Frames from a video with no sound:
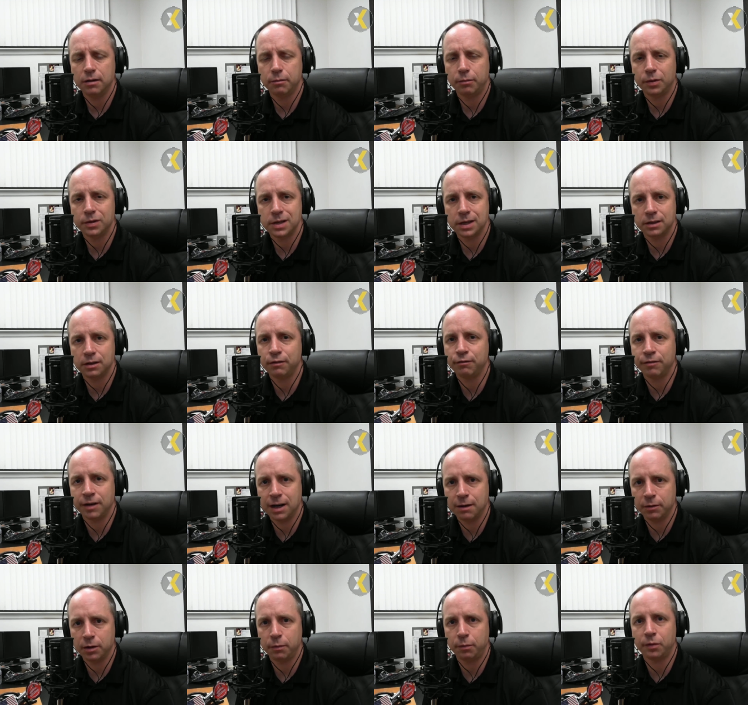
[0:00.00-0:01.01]
protect your
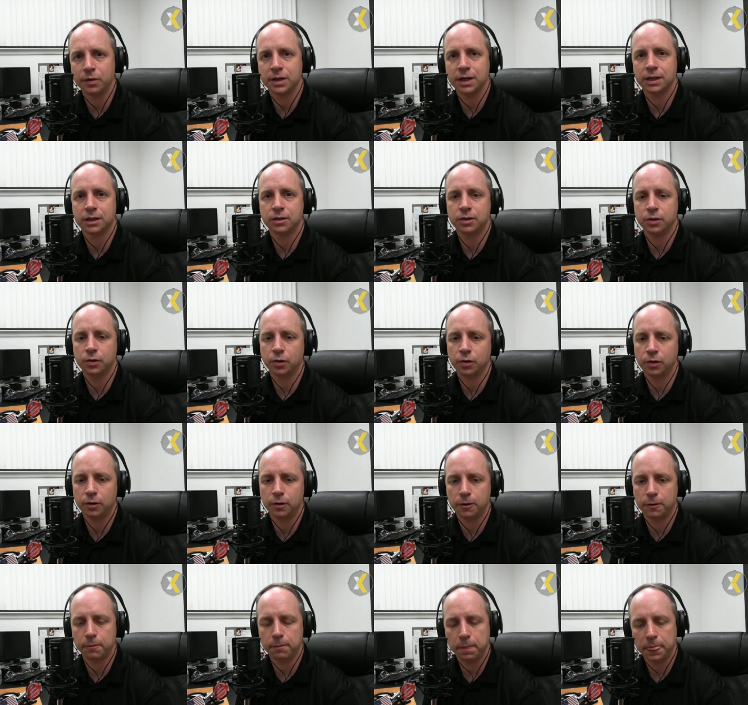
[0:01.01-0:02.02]
family, protect
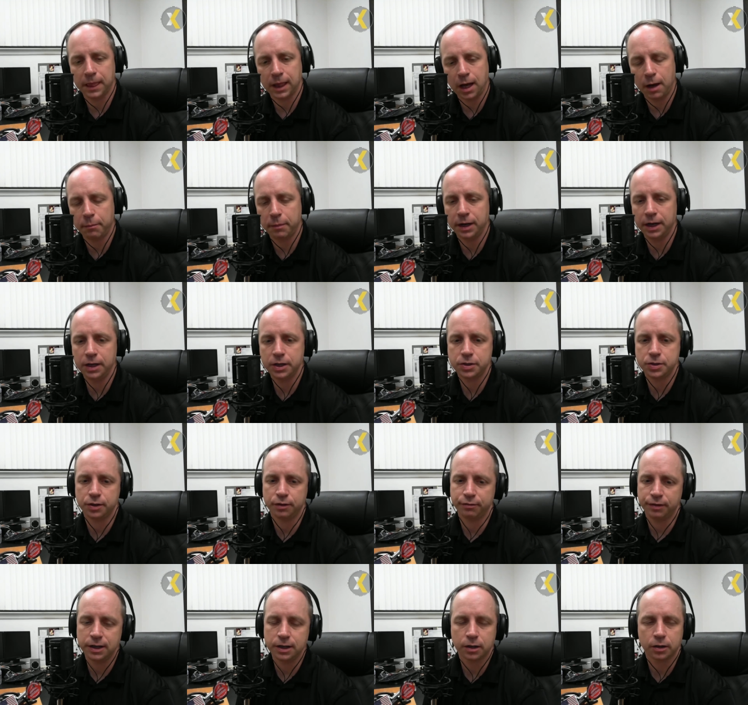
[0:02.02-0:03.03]
your companies, your
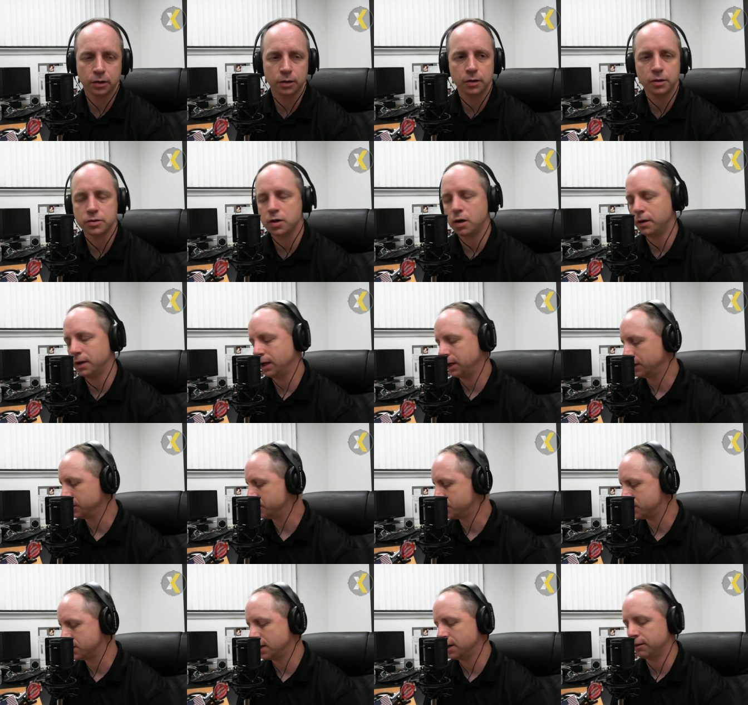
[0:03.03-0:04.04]
vehicles, all that good
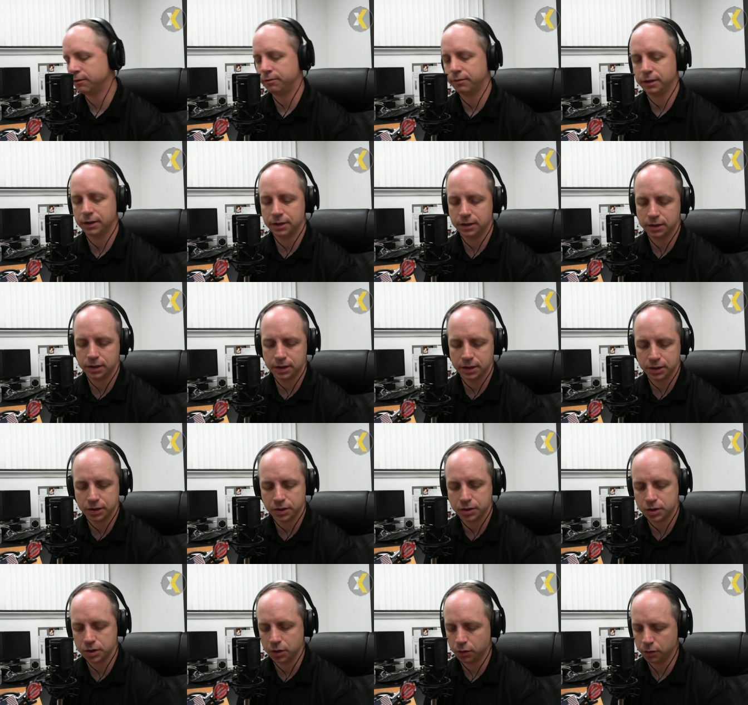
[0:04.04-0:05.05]
stuff, and
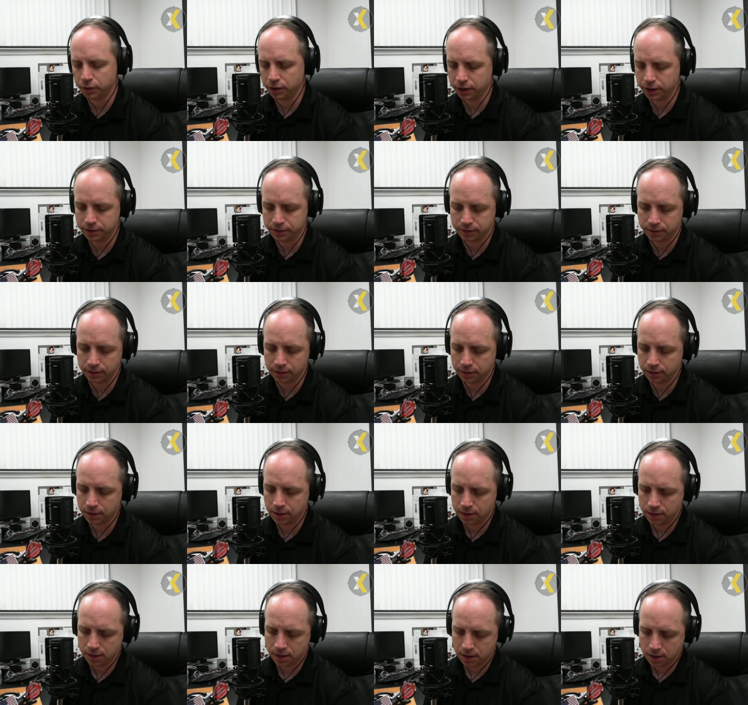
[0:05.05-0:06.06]
just know that
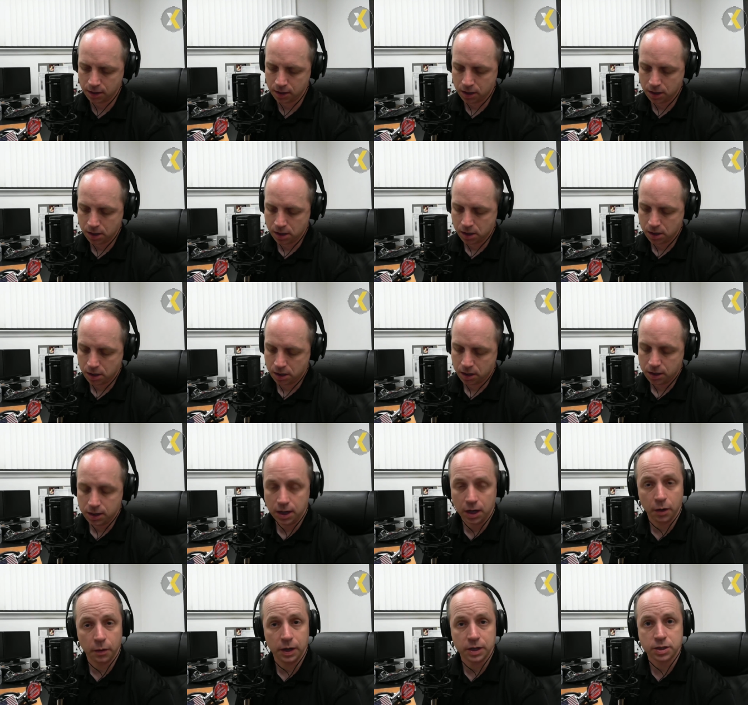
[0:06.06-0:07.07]
you
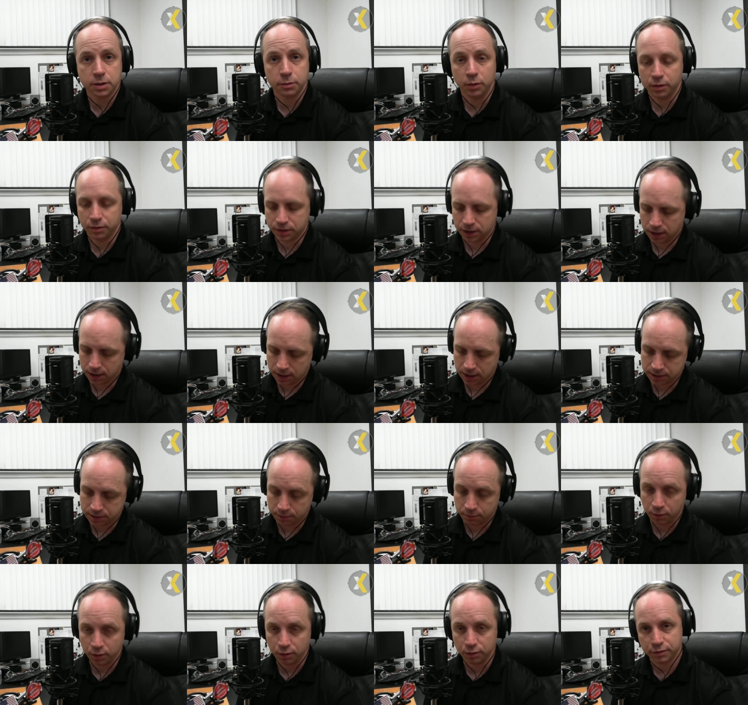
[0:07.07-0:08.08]
know, as it moves on, uh, as it
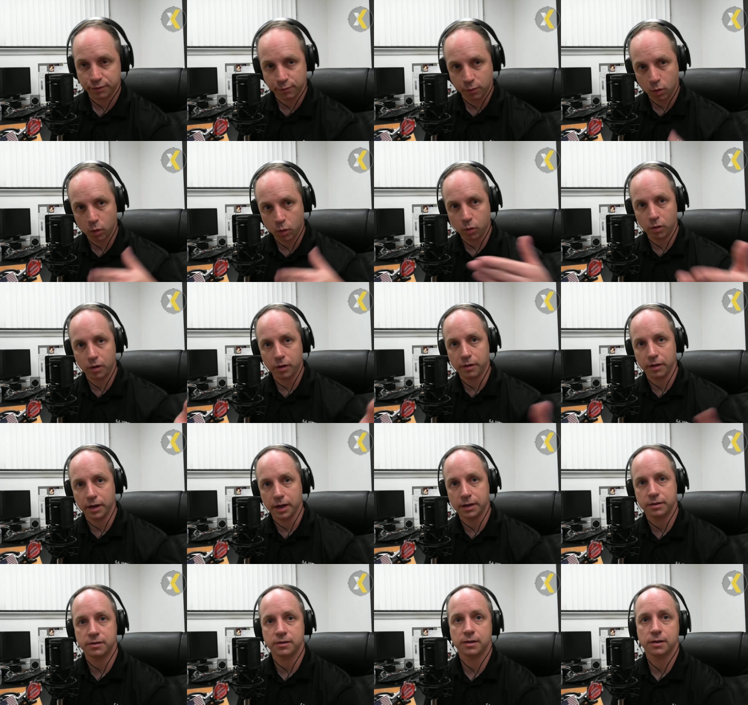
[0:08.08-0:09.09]
moves forward,
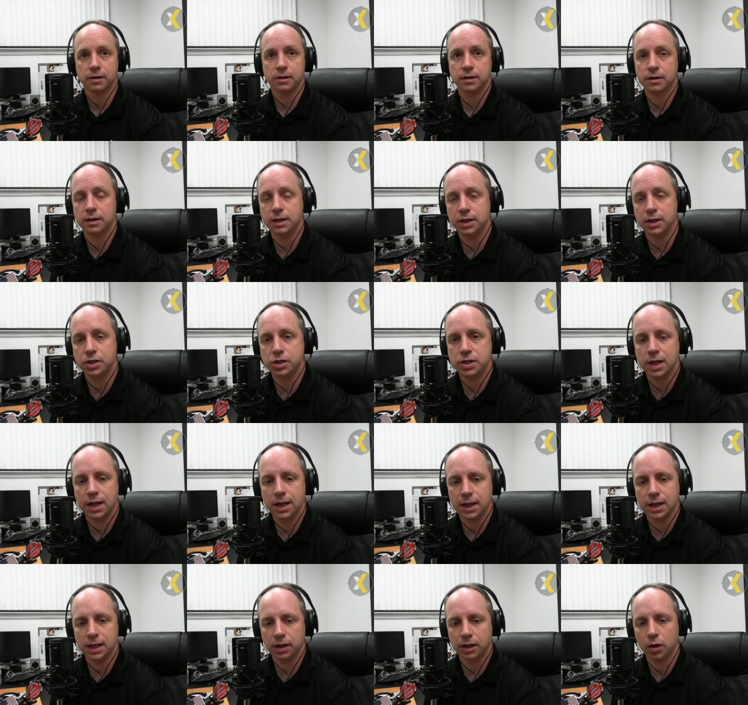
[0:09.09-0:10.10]
that uh, each day
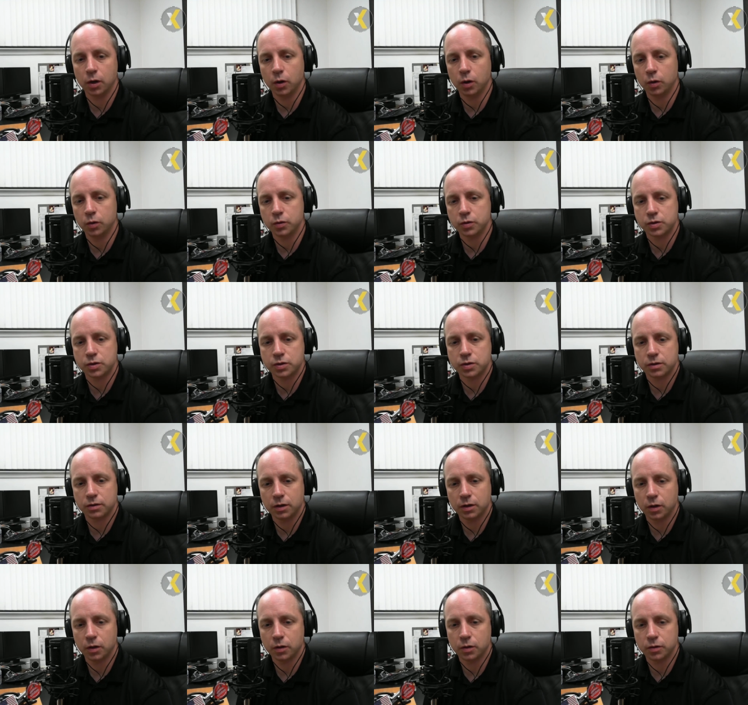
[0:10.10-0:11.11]
that goes
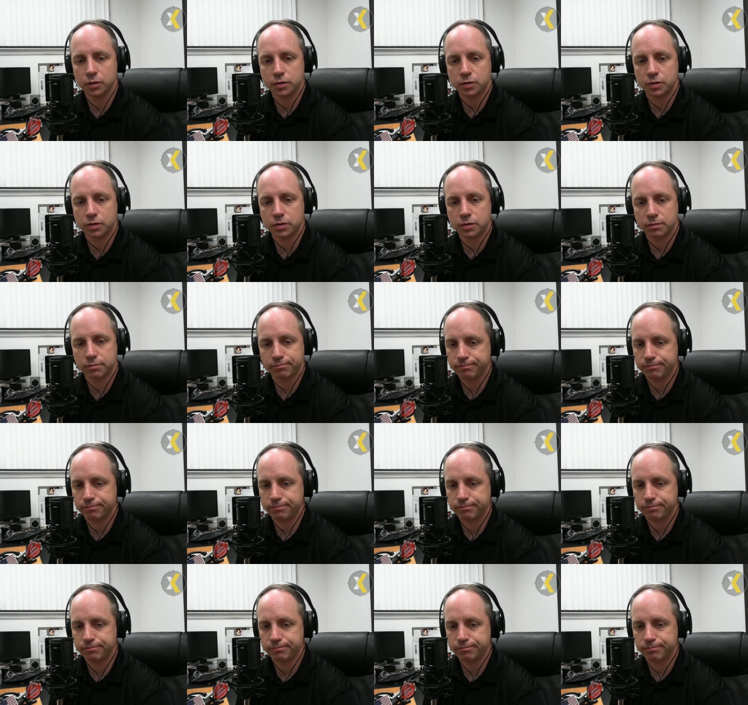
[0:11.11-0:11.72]
goes,